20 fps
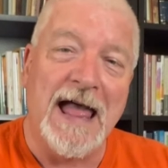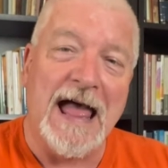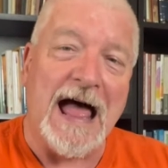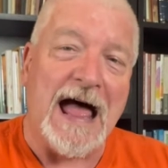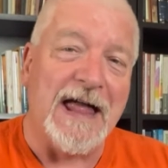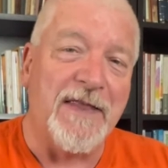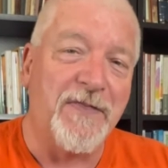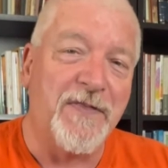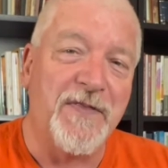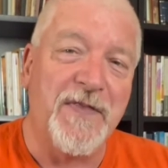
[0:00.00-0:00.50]

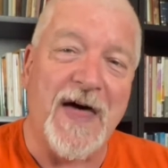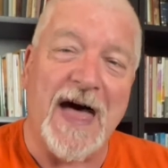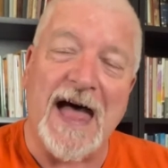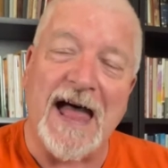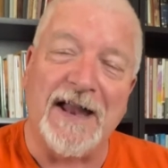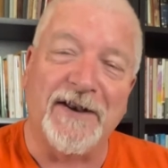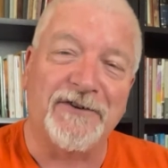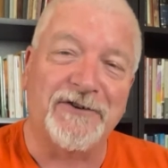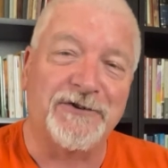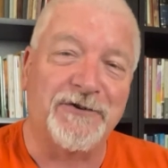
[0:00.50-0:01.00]
And
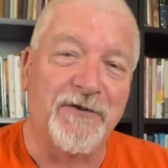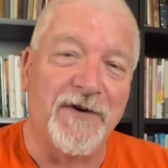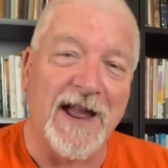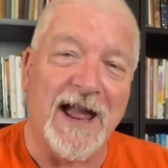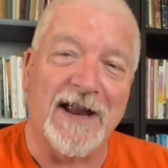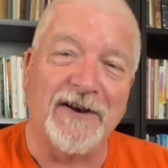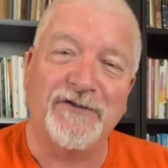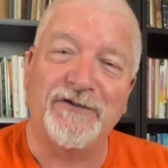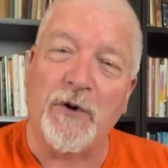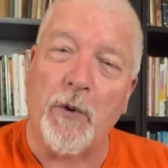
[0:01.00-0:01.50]
that
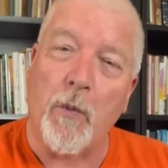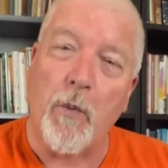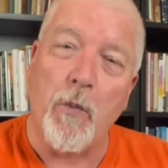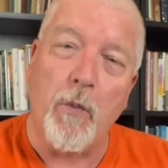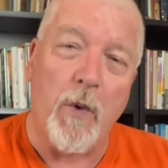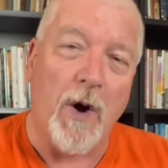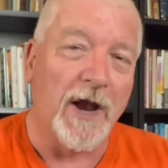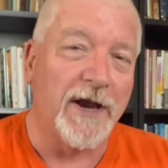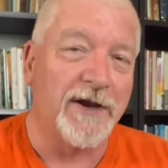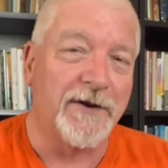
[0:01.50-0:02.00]
creates a
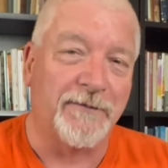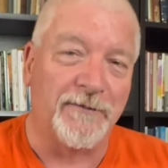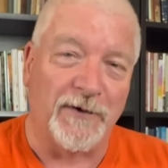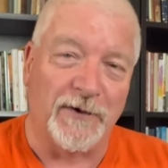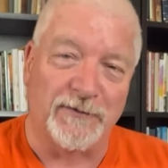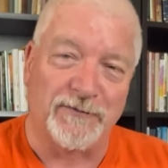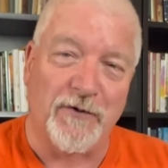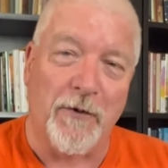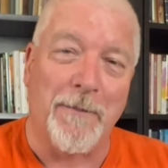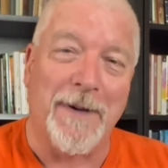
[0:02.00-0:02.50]

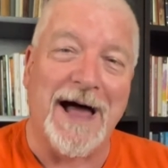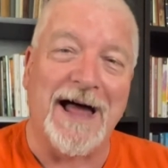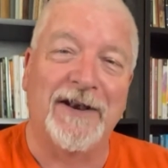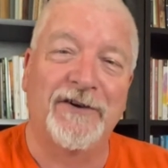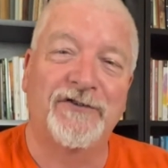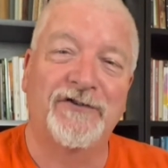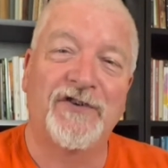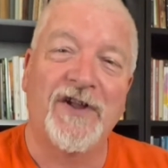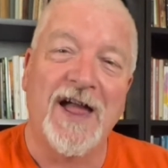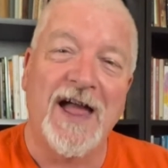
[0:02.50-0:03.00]
wonderful
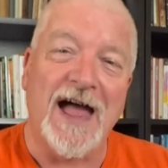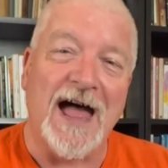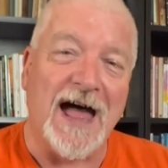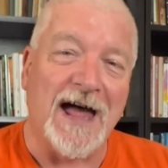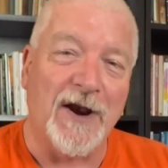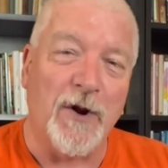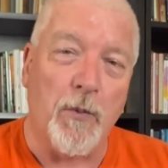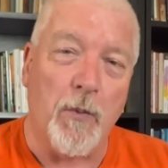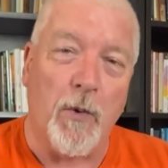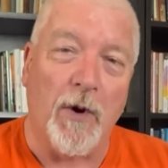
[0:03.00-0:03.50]
romance
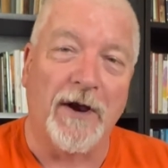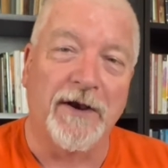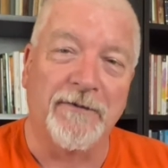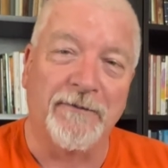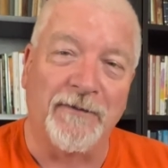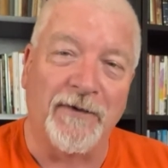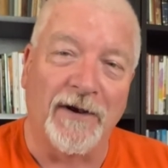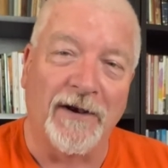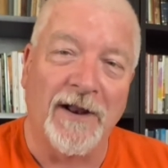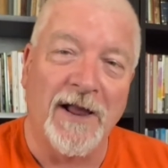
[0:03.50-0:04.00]
and a
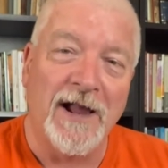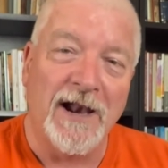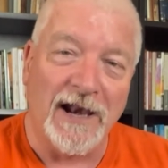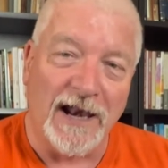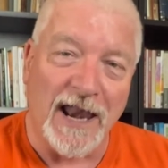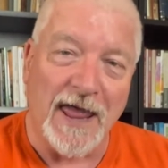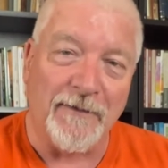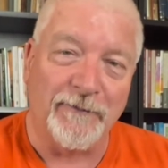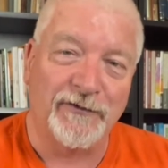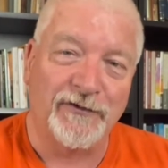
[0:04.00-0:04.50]
wonderful
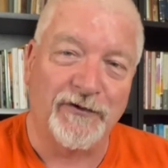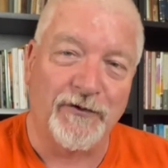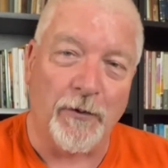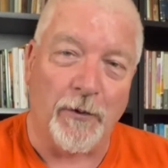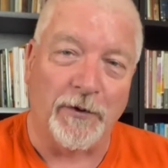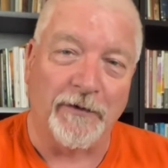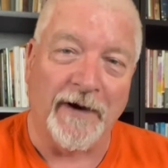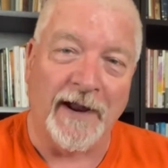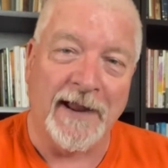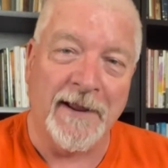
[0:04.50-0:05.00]
love
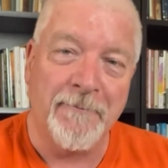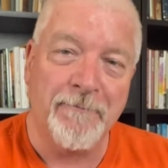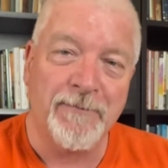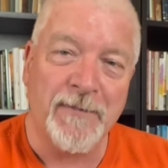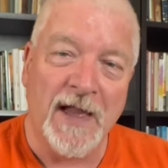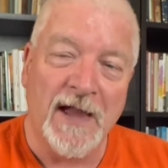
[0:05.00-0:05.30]
story.